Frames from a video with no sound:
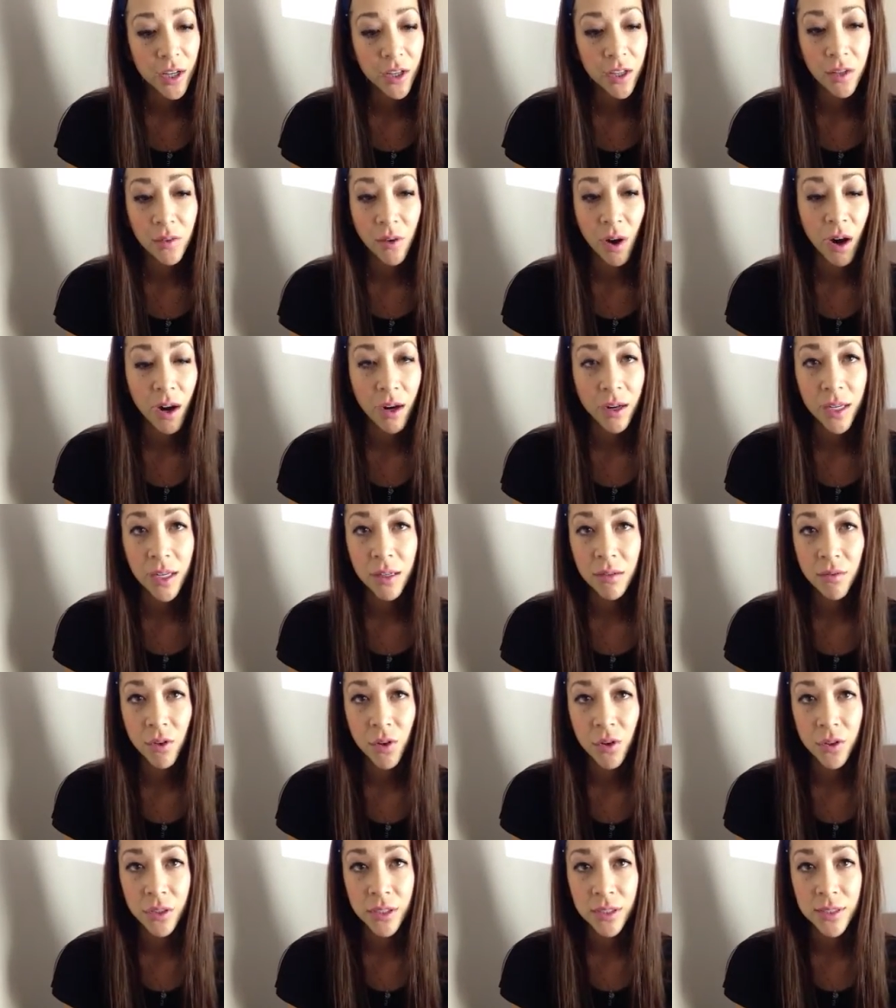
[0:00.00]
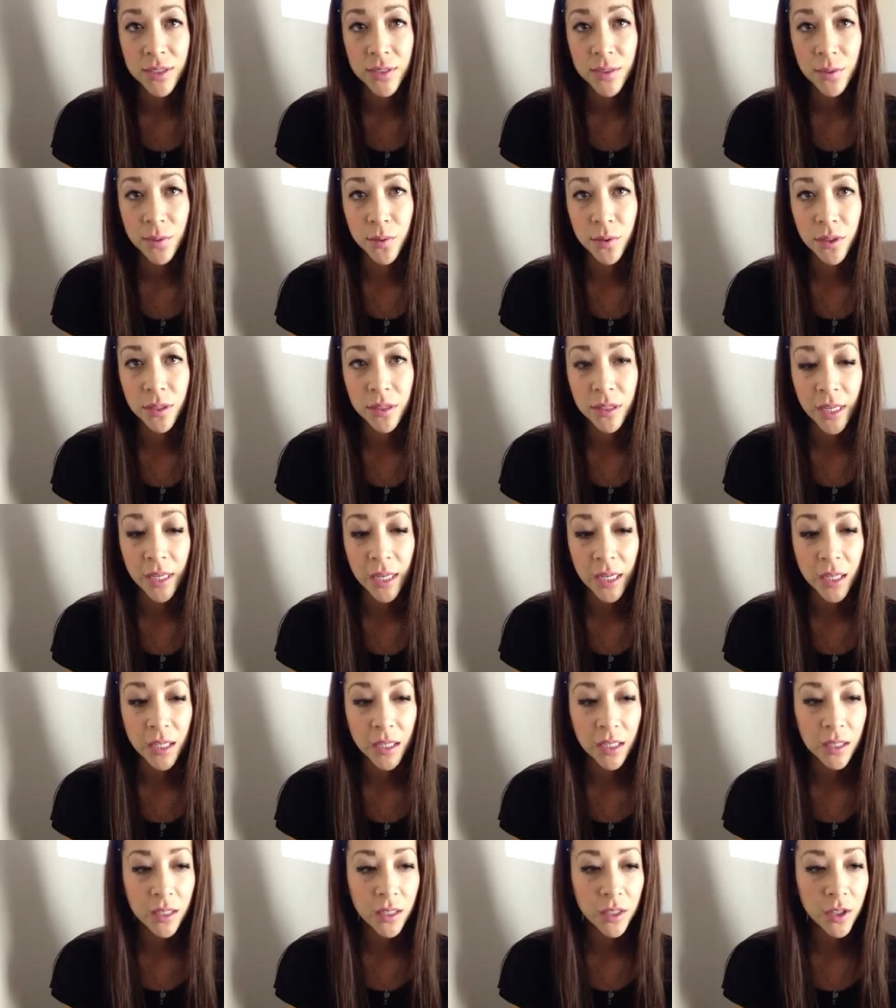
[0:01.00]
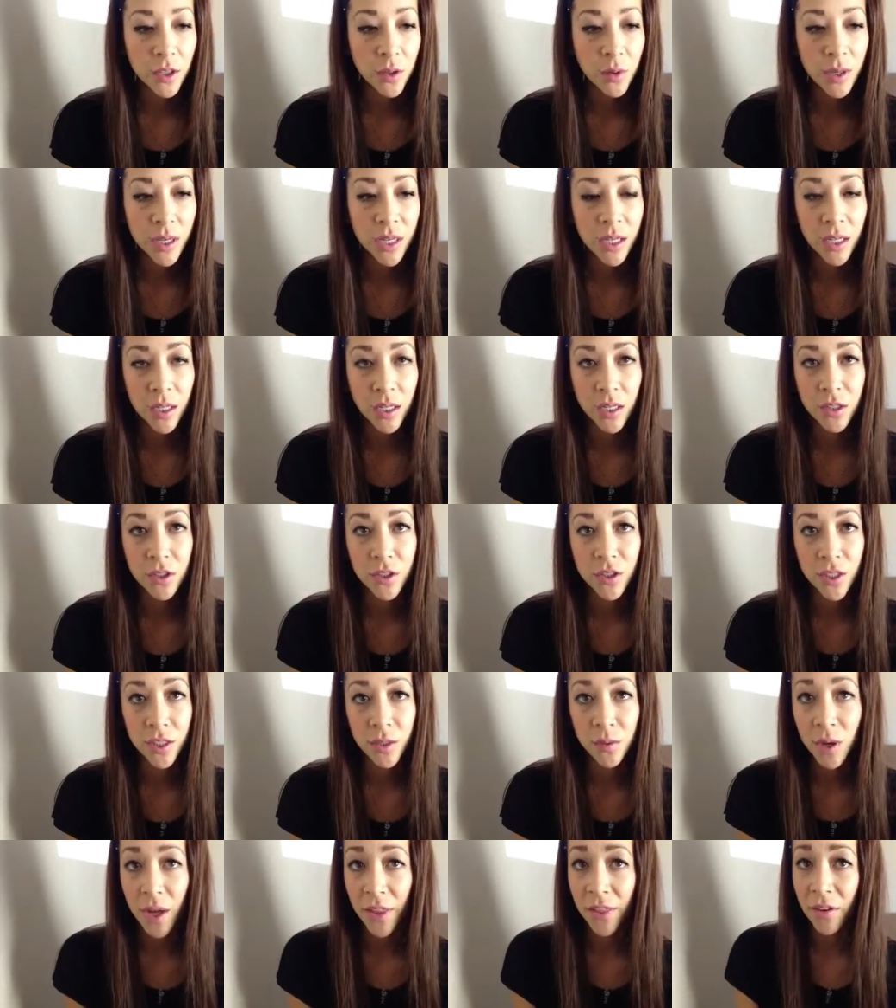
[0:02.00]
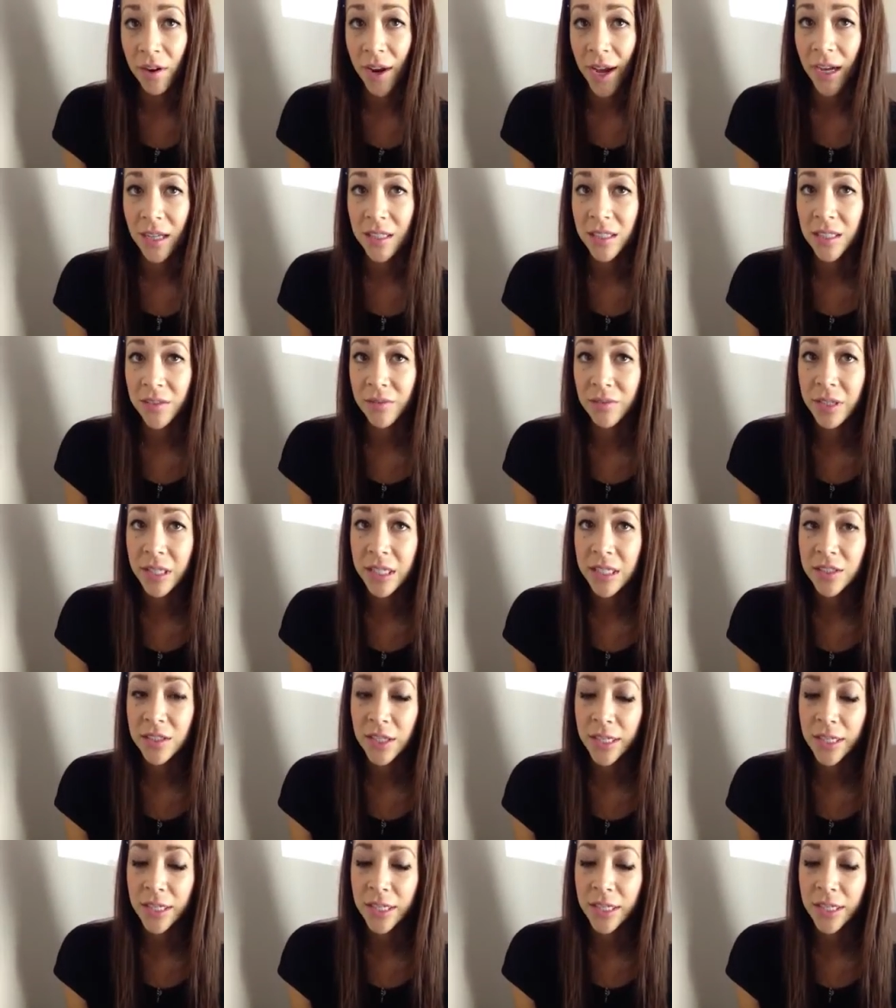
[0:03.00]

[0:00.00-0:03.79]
You already enrolled in school, like you can do other activities,